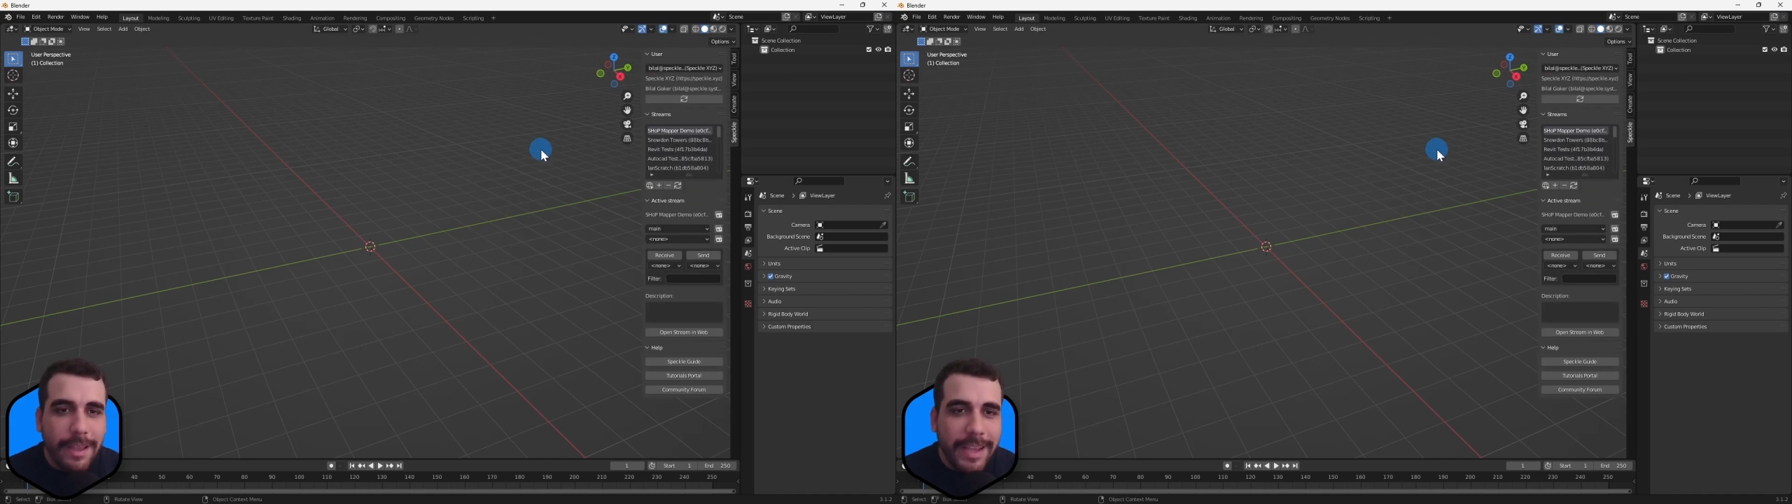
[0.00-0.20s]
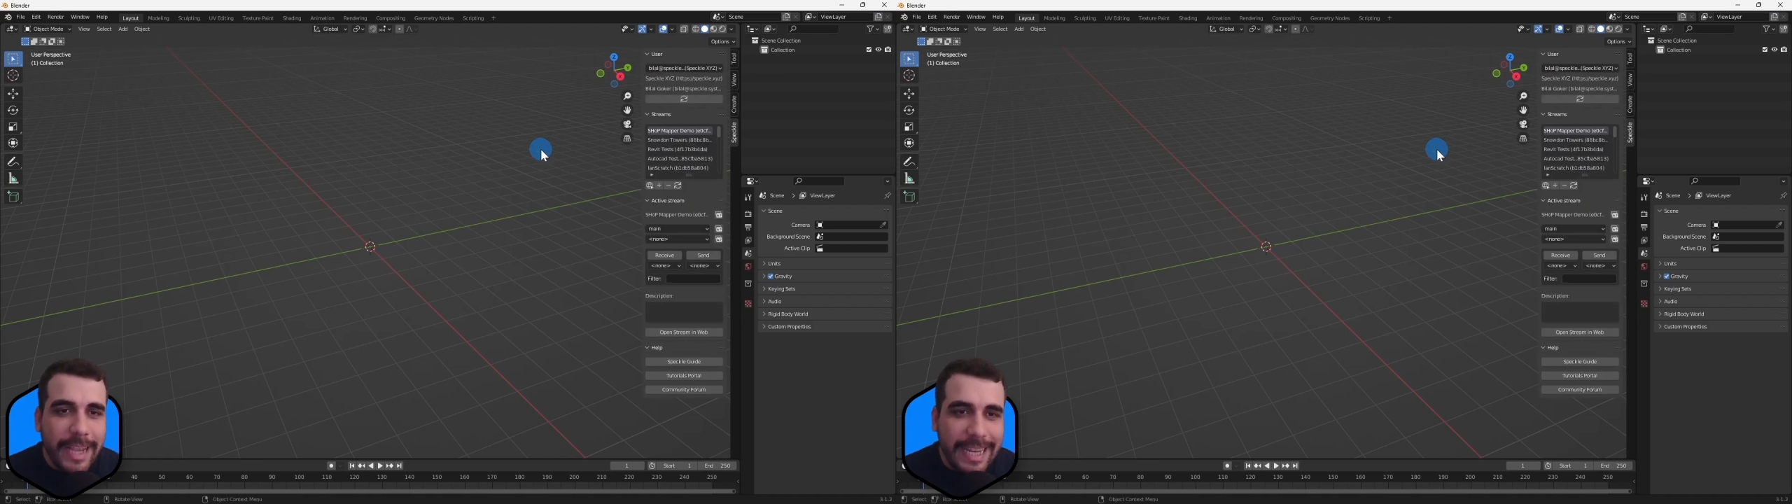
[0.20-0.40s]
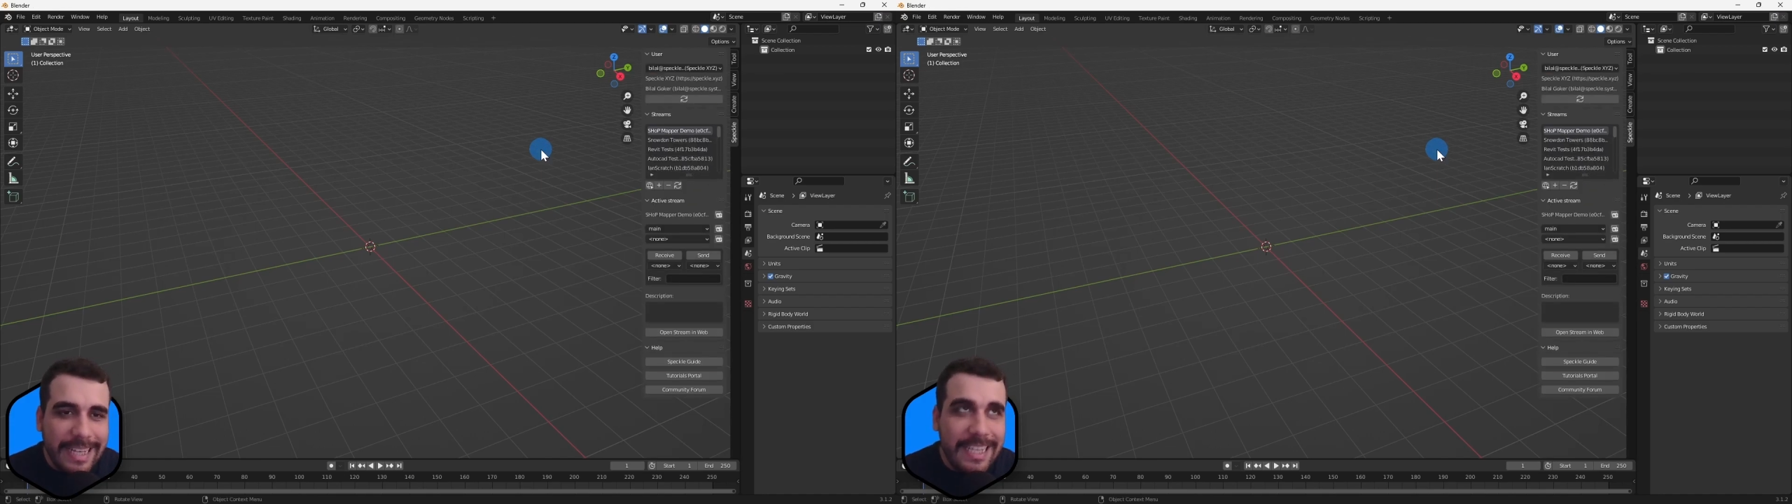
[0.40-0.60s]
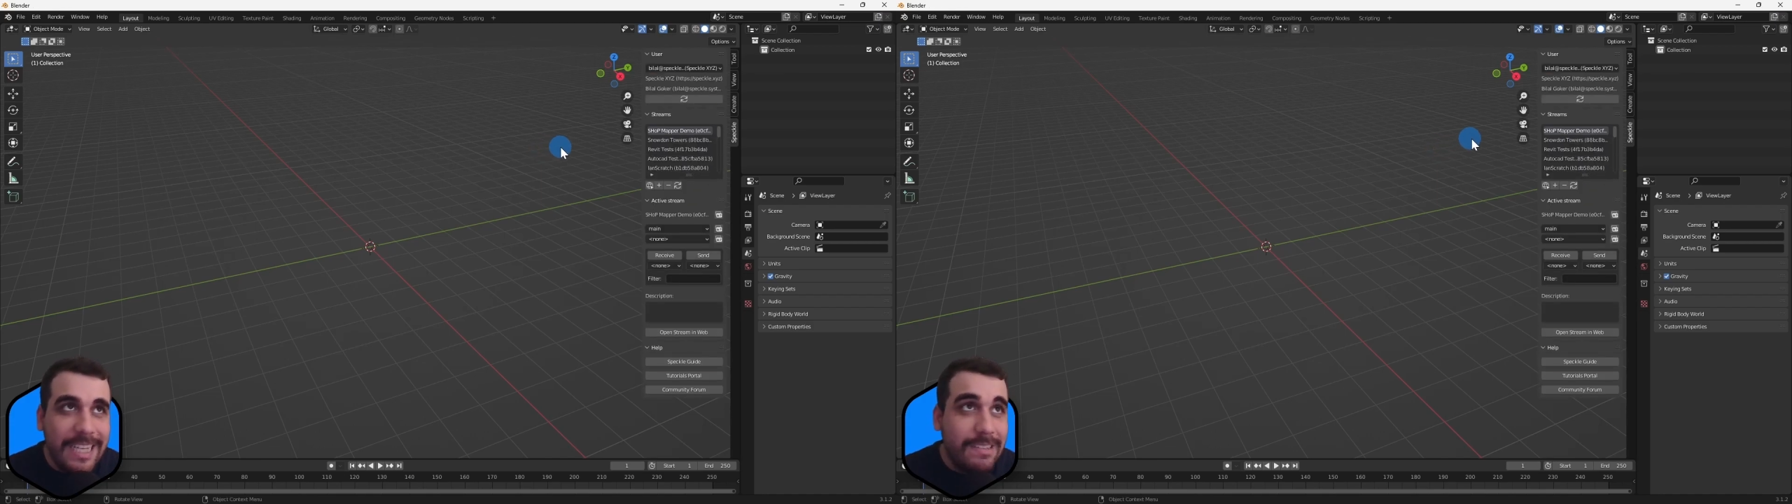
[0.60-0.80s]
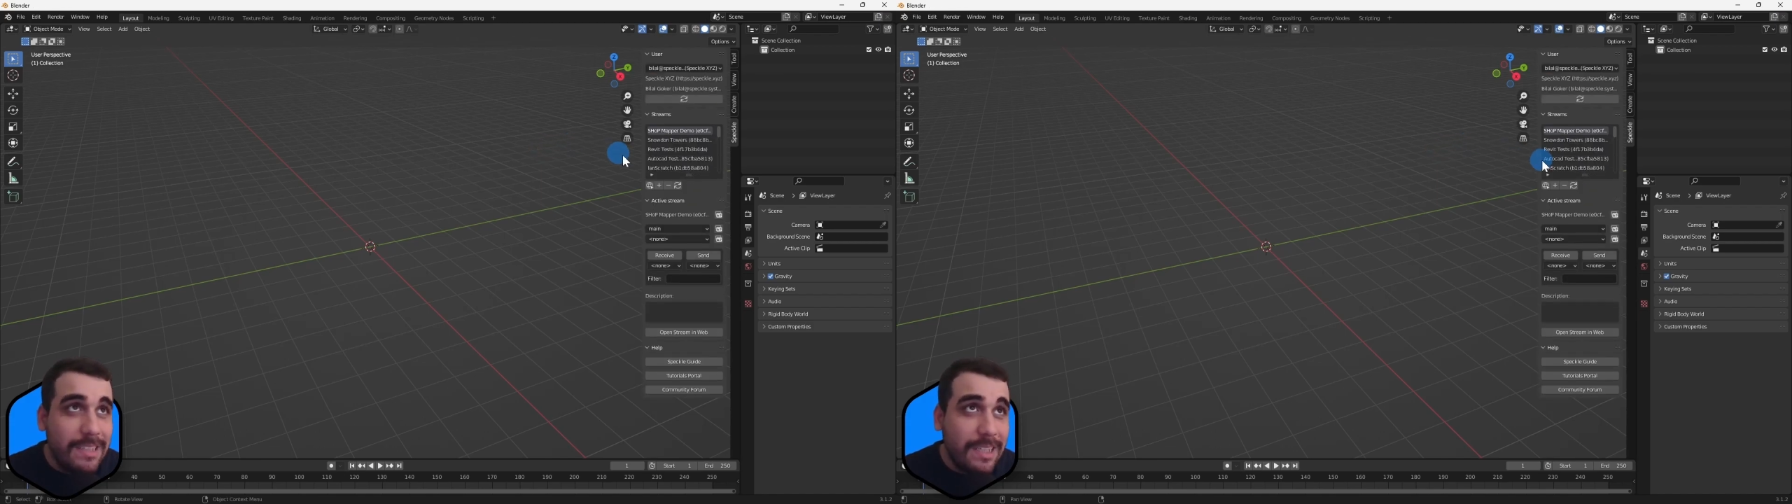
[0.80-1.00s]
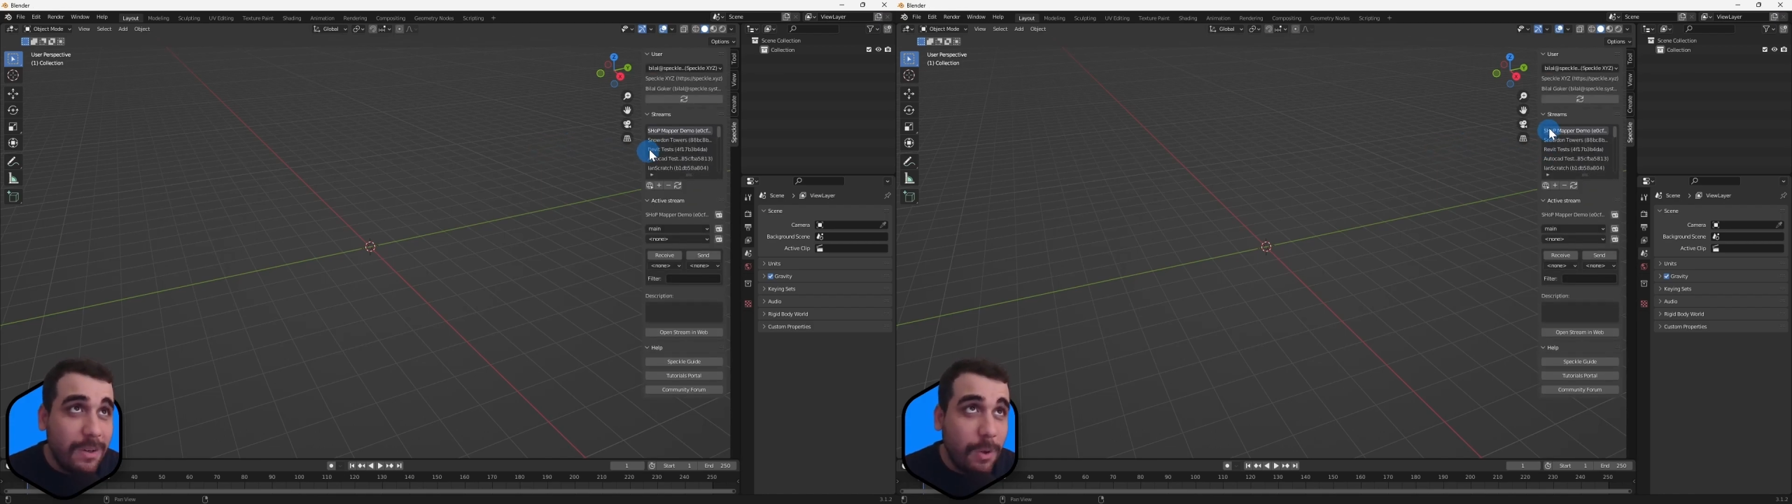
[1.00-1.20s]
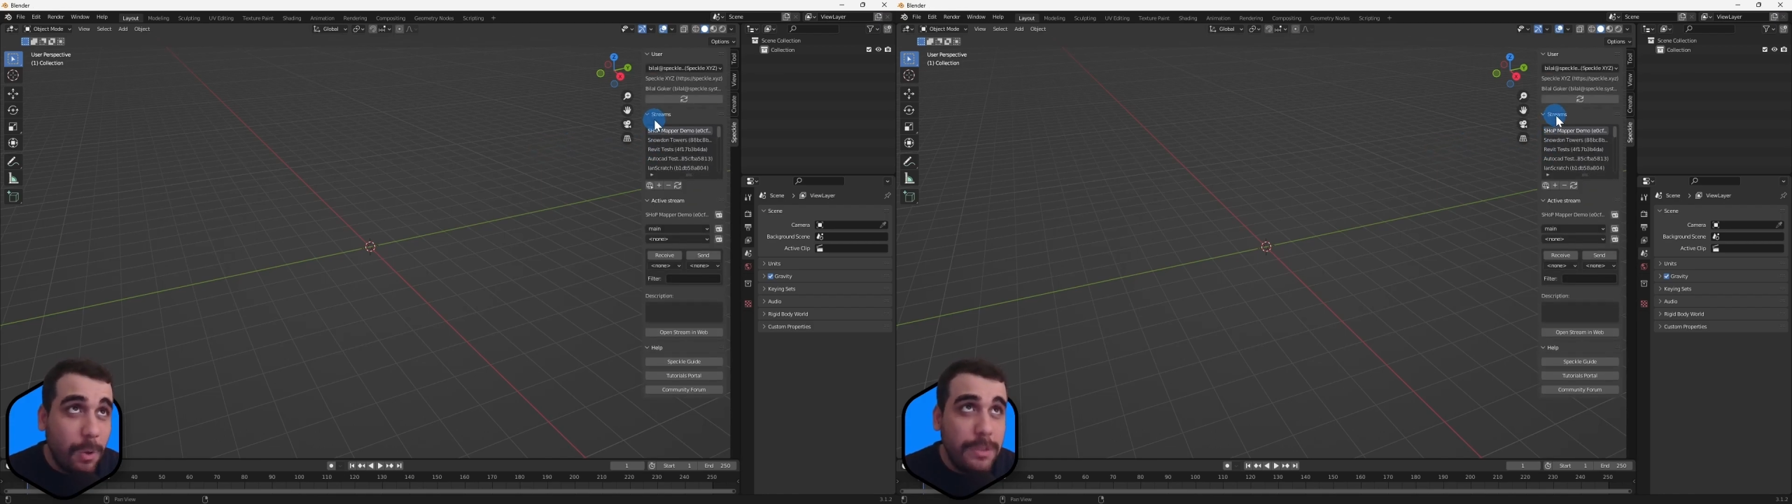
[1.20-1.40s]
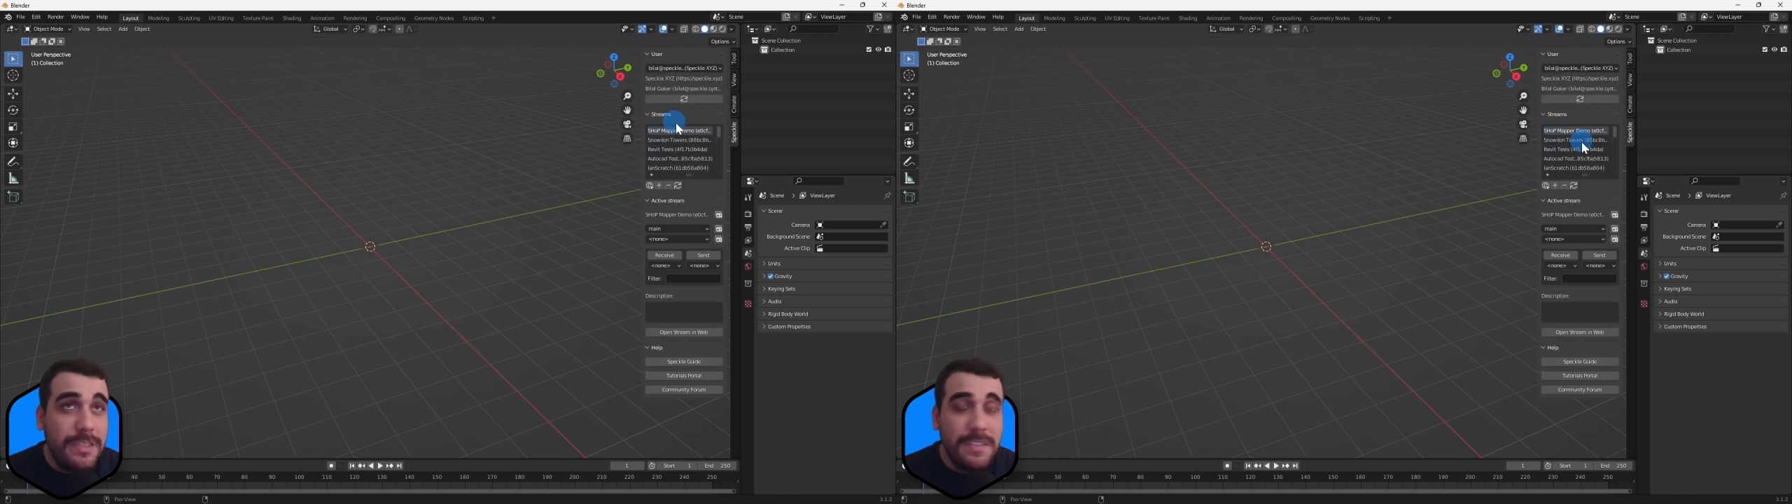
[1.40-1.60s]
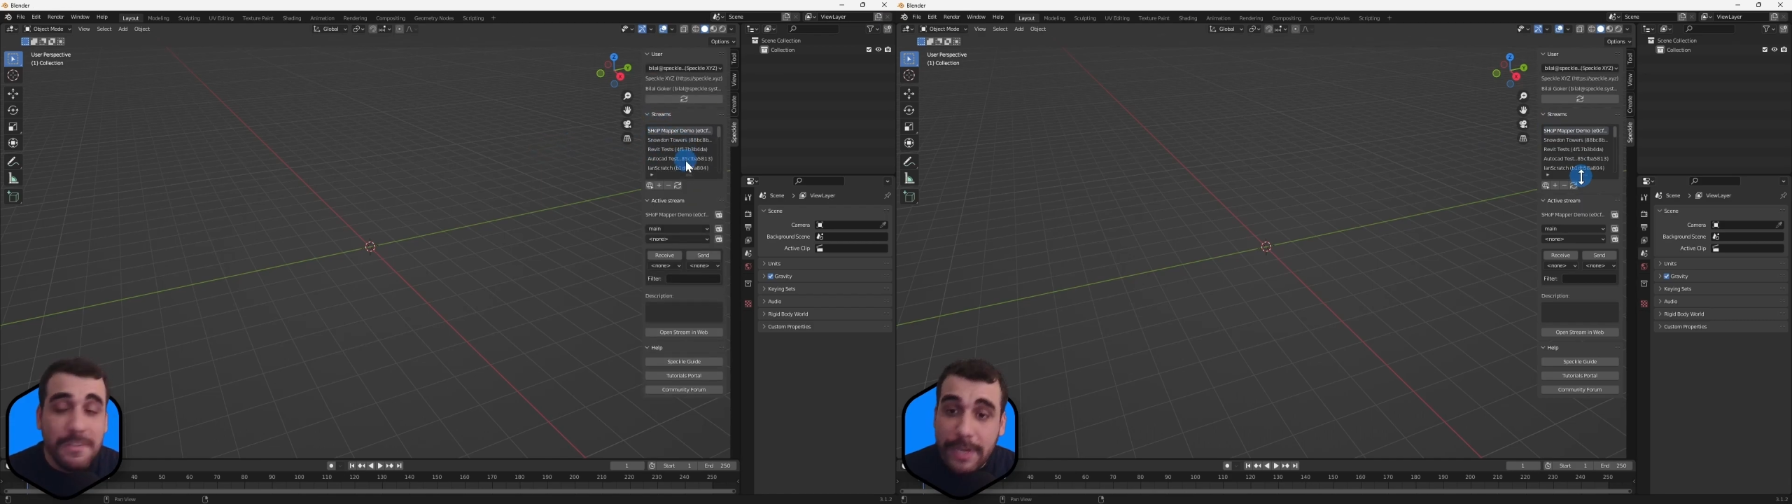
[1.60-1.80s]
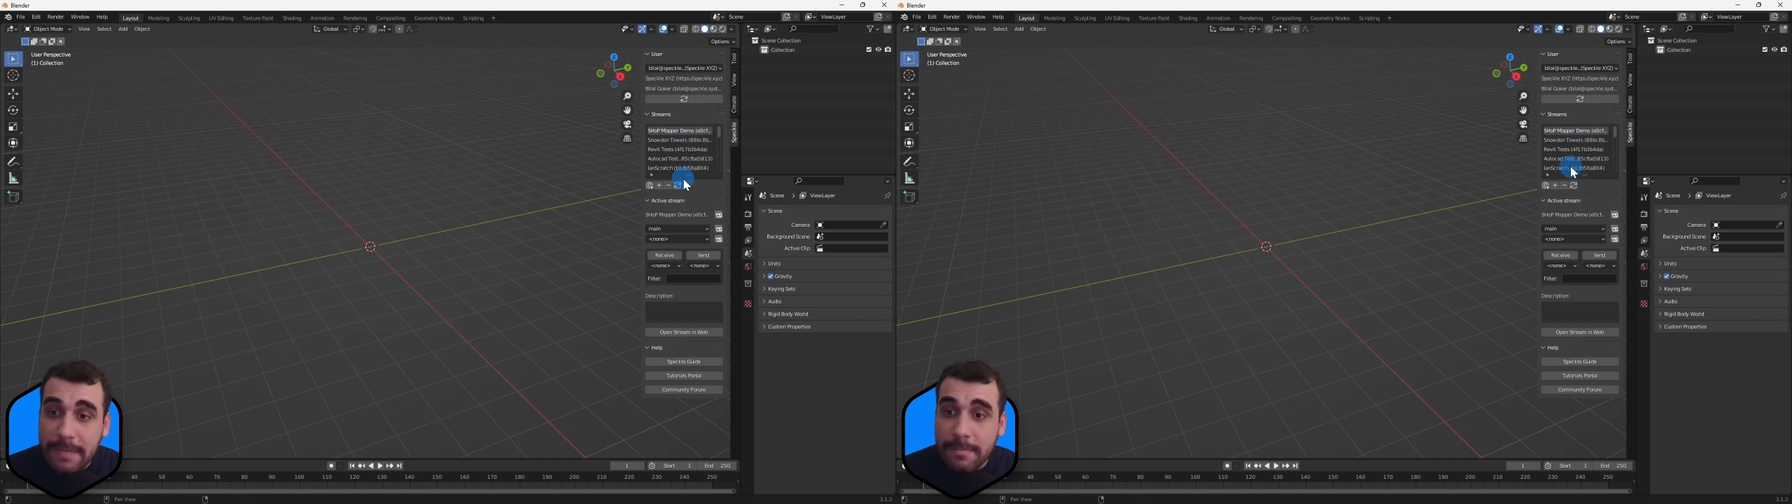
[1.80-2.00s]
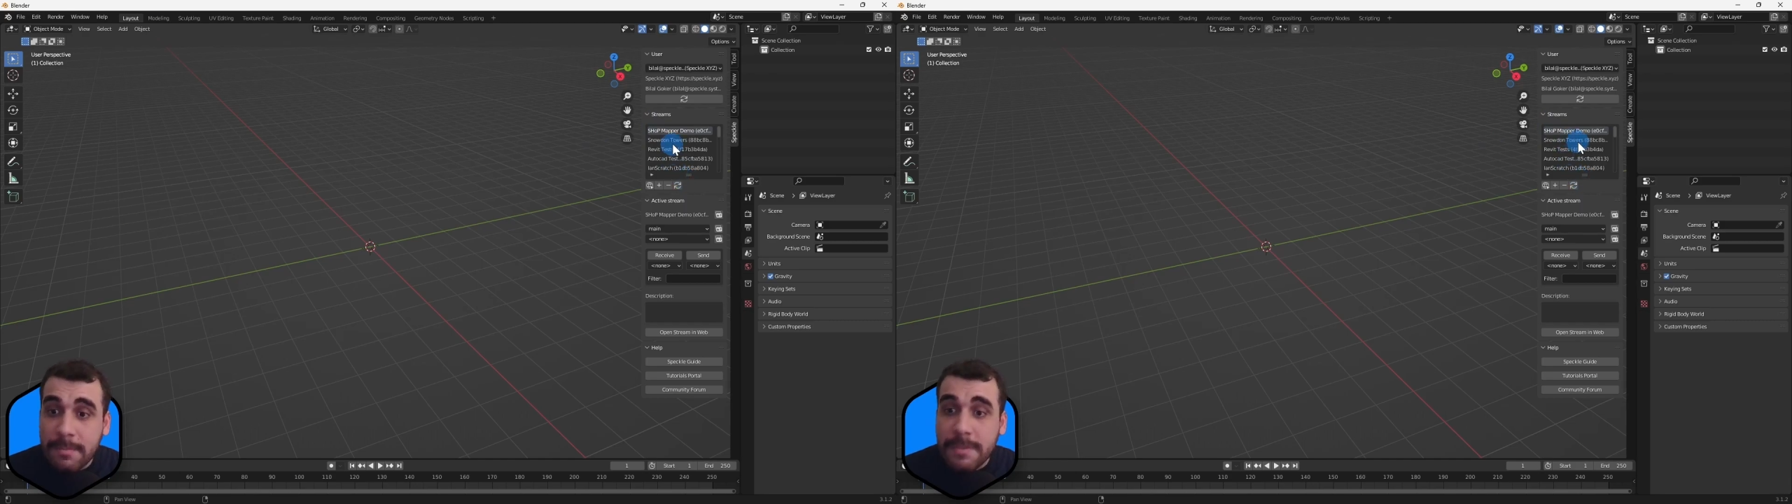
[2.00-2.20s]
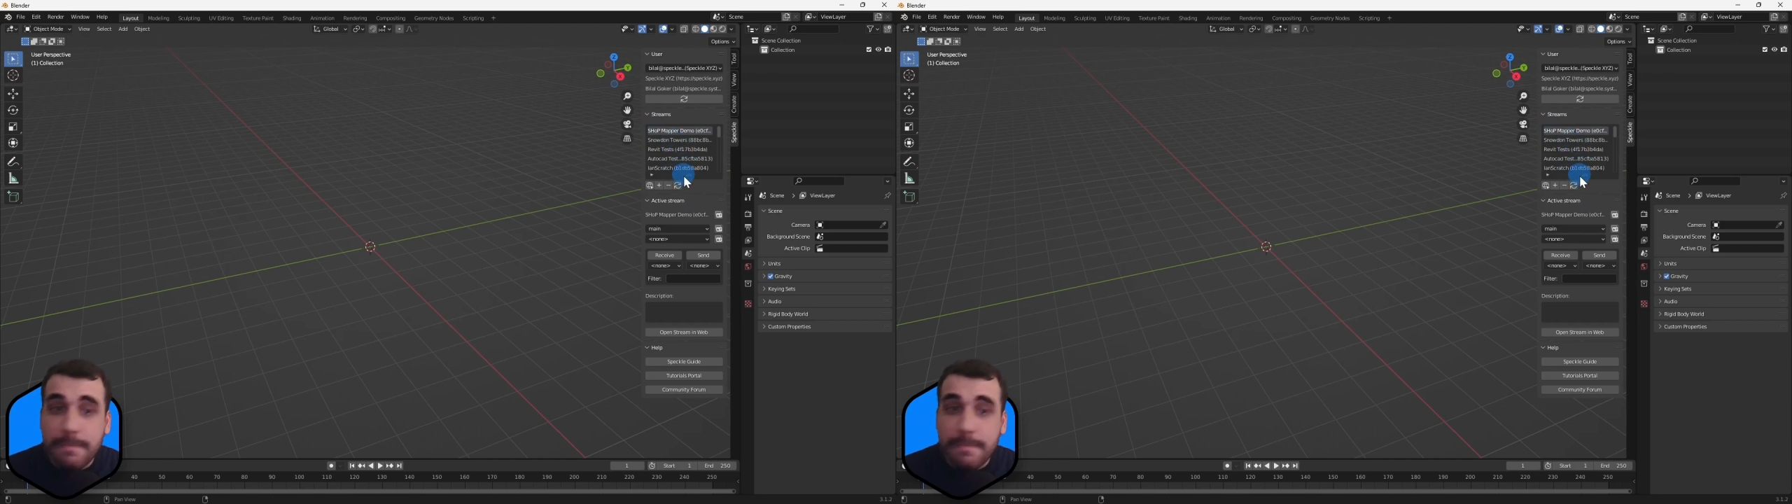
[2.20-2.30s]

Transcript: And here are all the streams,